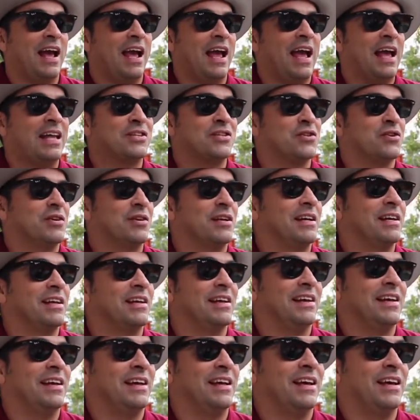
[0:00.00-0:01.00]
and I
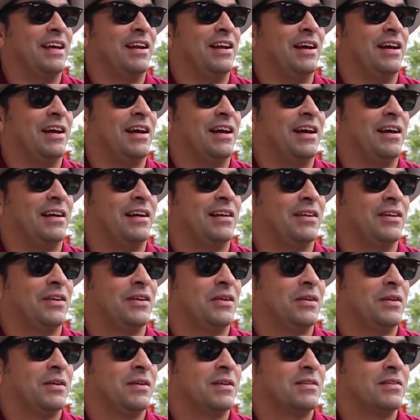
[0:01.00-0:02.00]
answer it, and
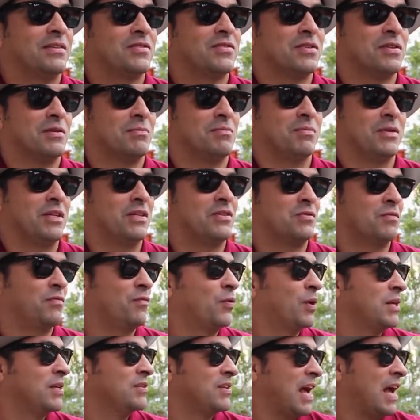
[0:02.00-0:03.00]

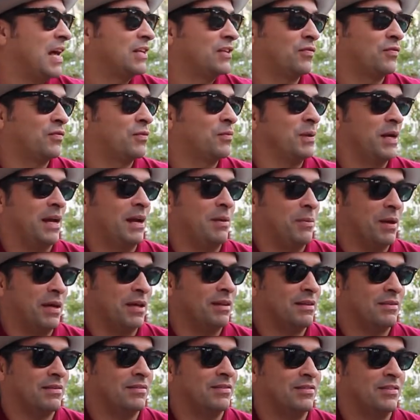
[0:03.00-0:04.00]
this voice asks for
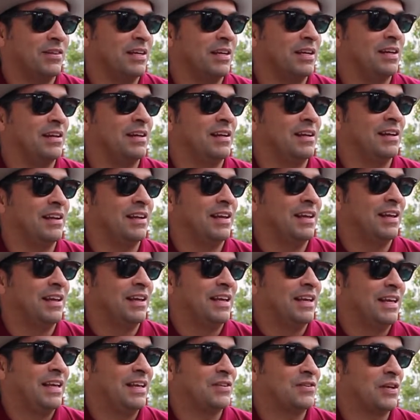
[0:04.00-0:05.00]
me. I'm like, this is he.
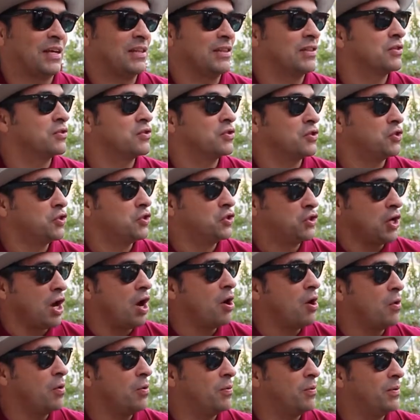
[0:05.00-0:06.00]
And he's like, this
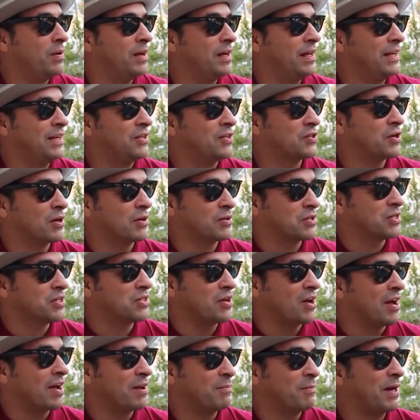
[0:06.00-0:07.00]
is Joe. And he
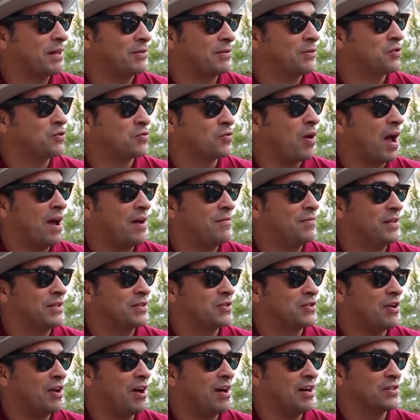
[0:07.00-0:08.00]
starts to talk about this
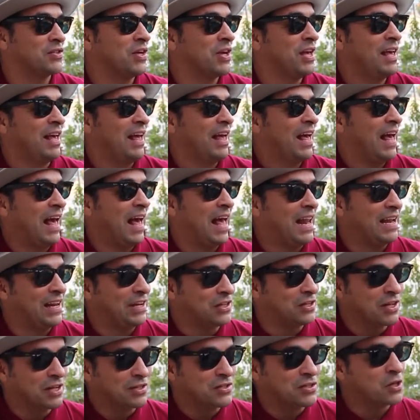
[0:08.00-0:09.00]
drive and the songs.
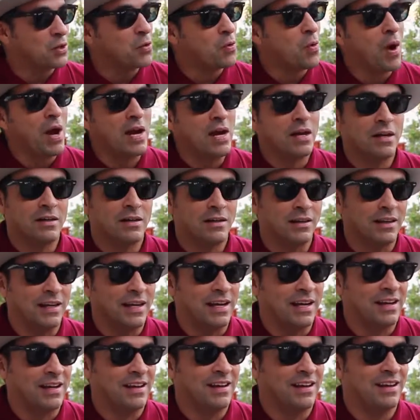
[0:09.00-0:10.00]
And it doesn't
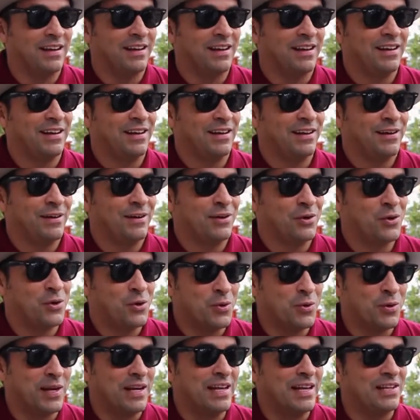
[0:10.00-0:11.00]
quite click
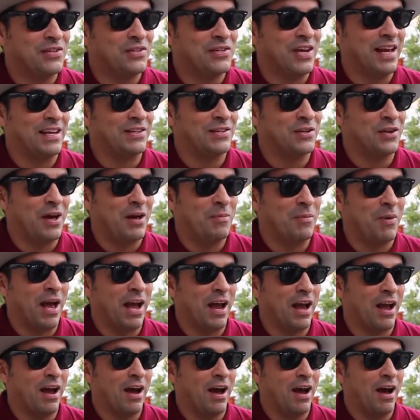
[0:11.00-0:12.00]
who it is yet
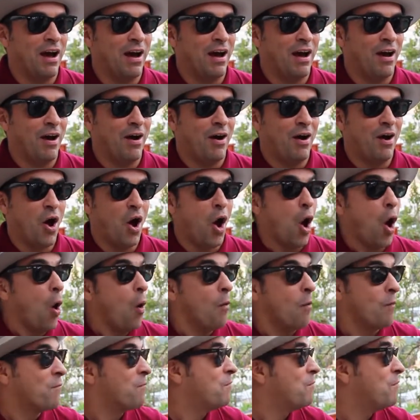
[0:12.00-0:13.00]
till I'm like,
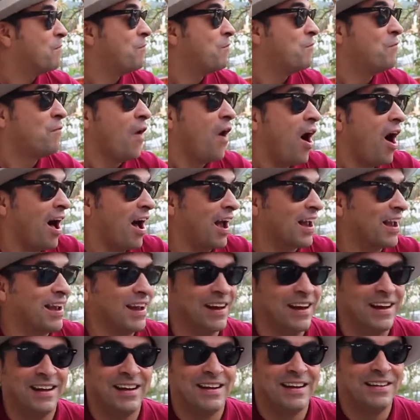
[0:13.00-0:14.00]
oh,
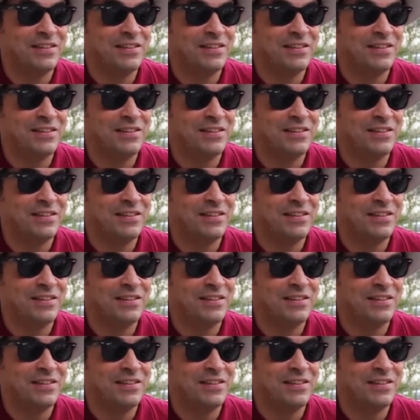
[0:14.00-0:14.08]
fuck.